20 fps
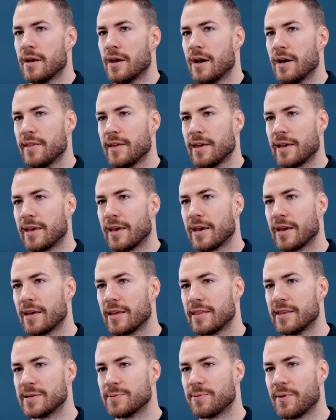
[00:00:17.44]
I think
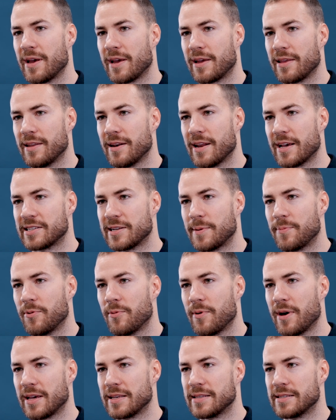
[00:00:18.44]
this week and the next couple of
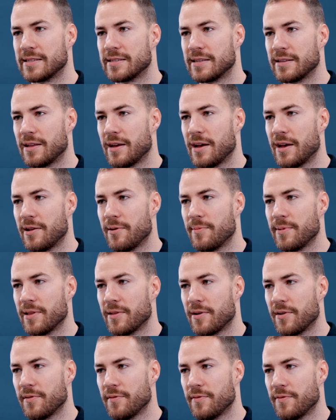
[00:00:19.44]
weeks it'll be a
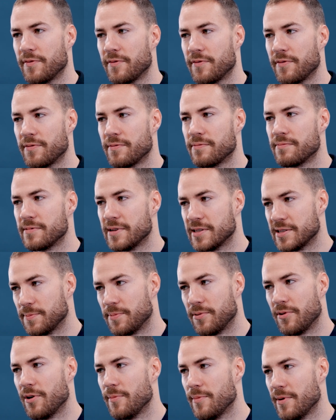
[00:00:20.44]
lot of
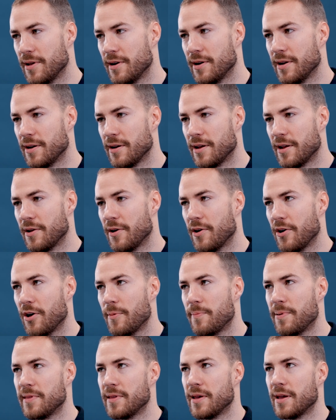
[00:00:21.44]
disappointment and
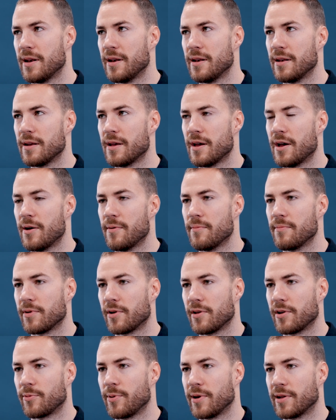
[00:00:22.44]
hurt. But then we've
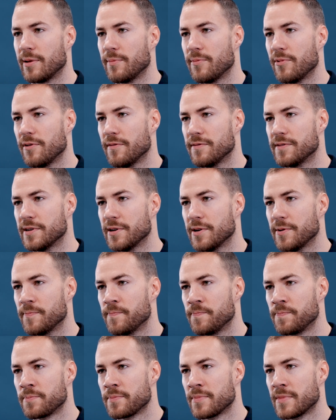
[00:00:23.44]
got to quickly move to
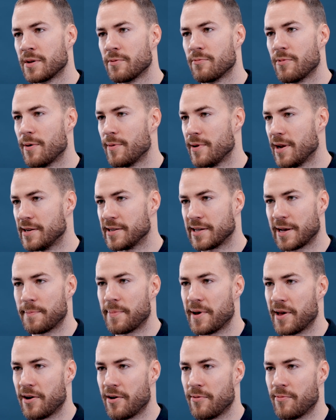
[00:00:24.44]
where we need to get
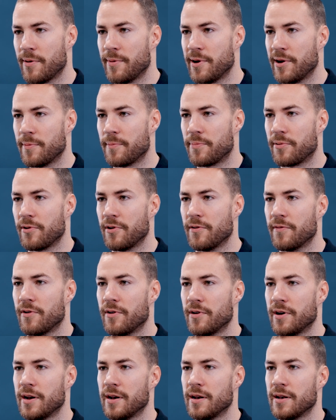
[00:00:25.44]
better and where we need to improve
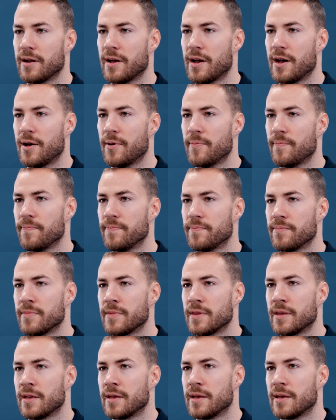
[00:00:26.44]
on. And
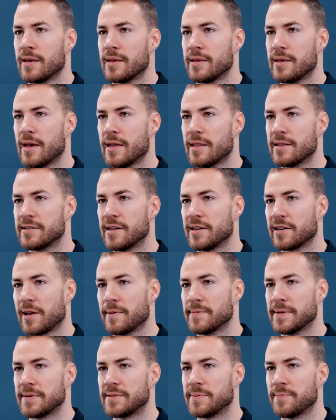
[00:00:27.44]
yeah, the sun
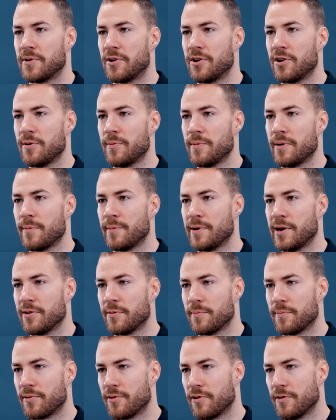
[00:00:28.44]
comes up tomorrow, and we need to
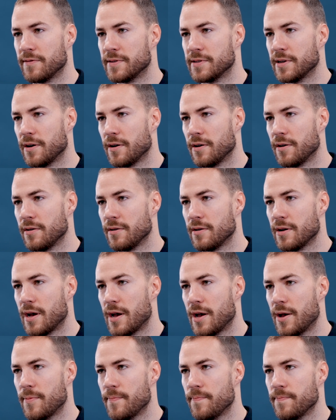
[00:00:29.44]
improve. So
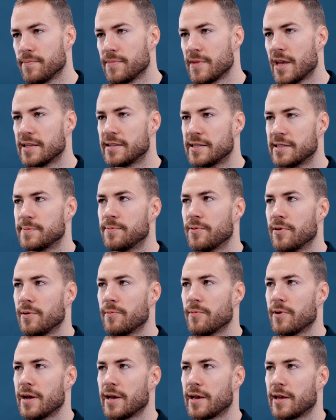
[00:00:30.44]
yeah, disappointing
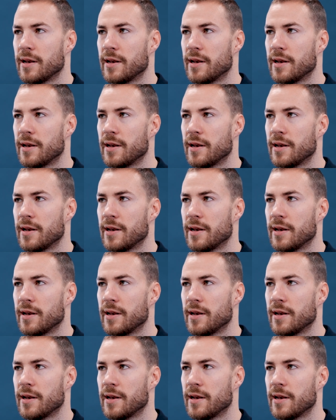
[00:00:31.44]
week.